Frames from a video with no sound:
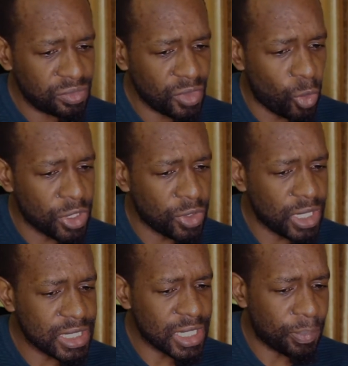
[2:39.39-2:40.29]
when you
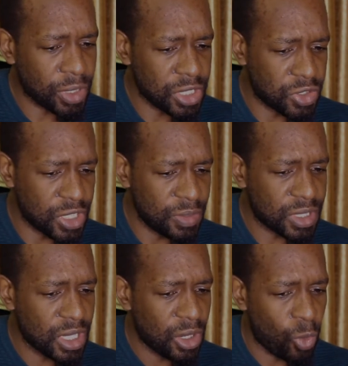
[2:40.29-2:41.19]
interpret dreams,
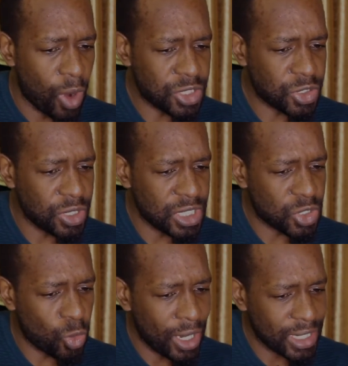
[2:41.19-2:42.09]
what you need
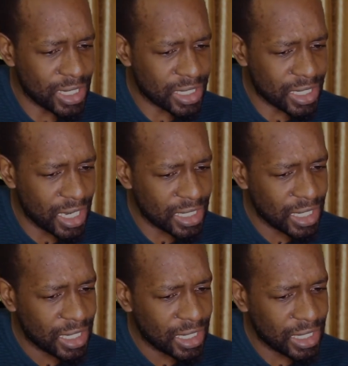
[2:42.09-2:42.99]
to understand
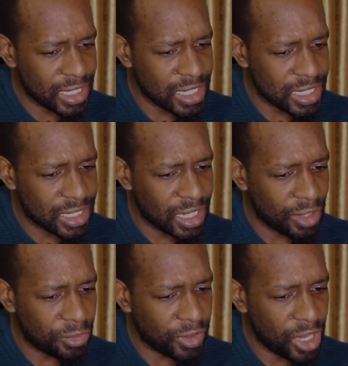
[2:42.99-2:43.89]
is the
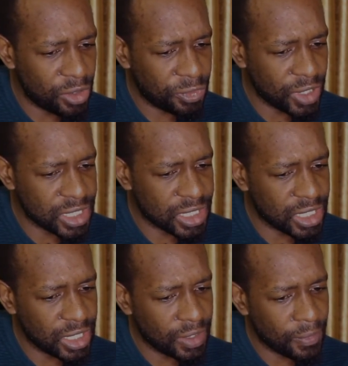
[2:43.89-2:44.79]
very first
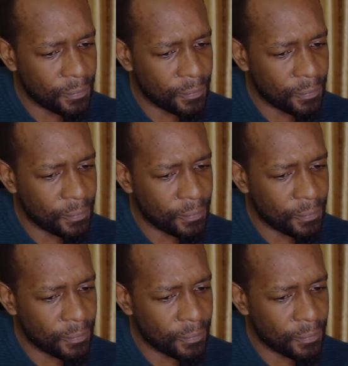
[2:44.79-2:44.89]
thing